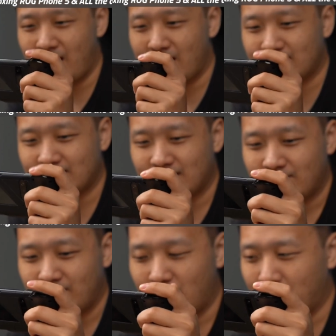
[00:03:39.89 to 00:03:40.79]
product,
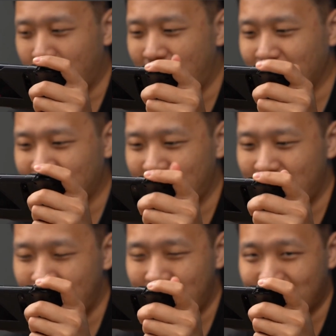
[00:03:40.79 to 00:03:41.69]
and second of all, the
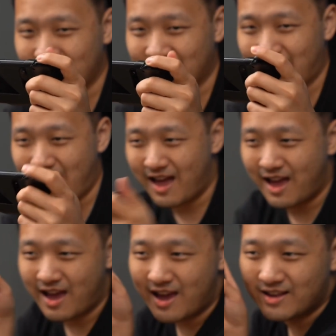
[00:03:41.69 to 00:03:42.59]
games that you can play on ROG
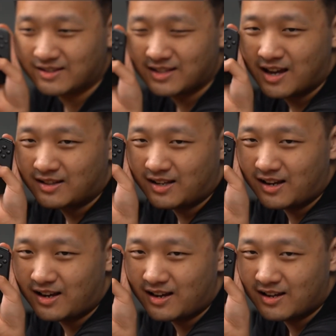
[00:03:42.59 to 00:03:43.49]
phone, you can play on any other